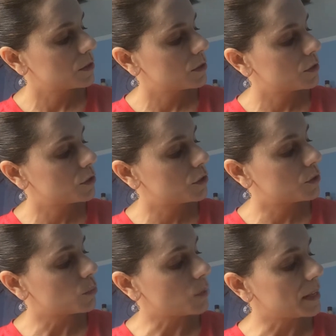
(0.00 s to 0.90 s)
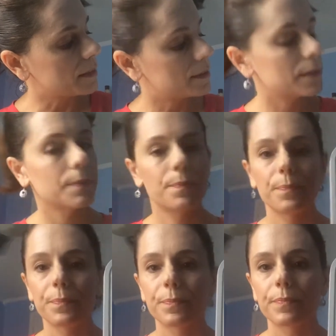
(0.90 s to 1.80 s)
sweet.
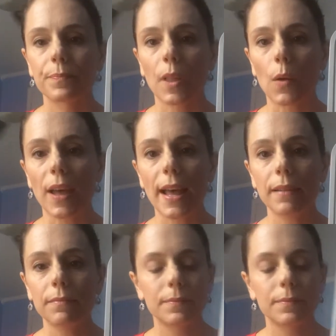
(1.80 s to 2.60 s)
Okay?